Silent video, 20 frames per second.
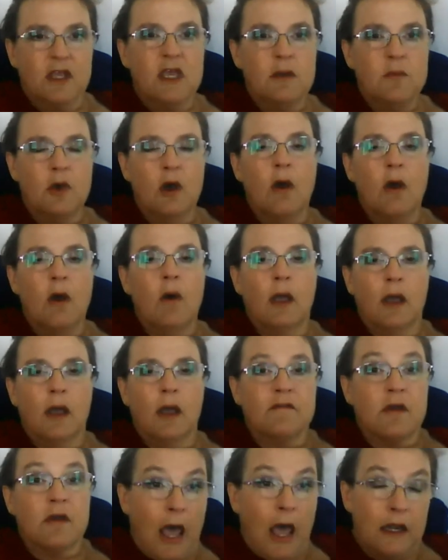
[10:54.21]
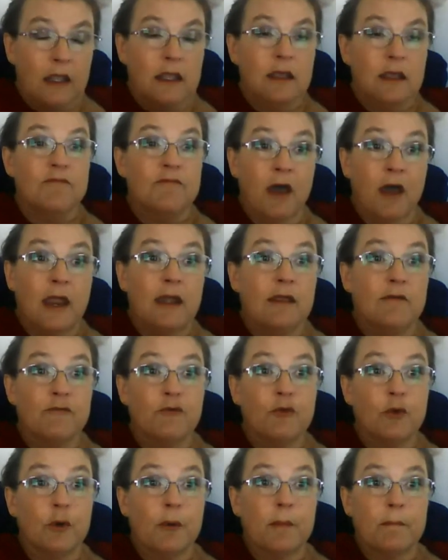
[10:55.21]
keep going. I've got to keep fighting
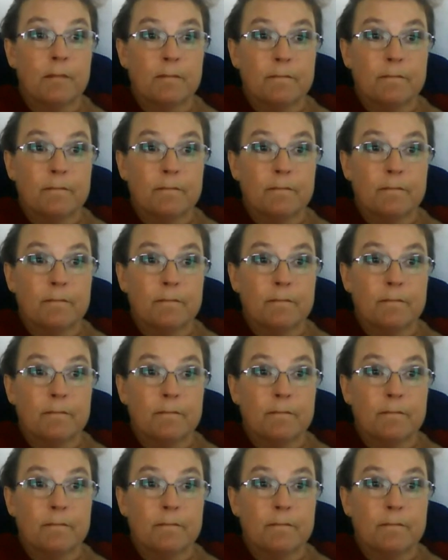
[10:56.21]
for them.